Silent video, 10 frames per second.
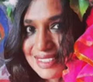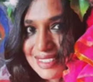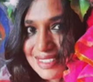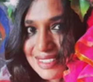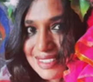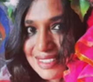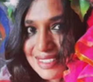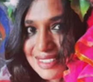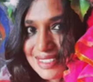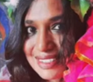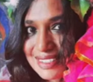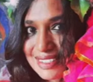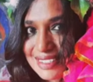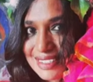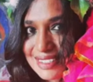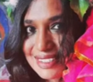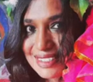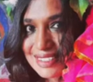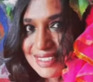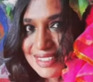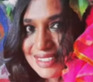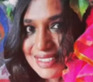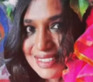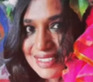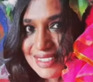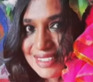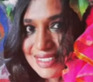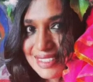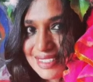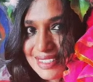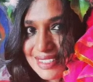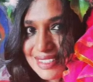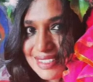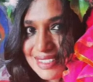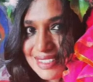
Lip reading: (not speaking)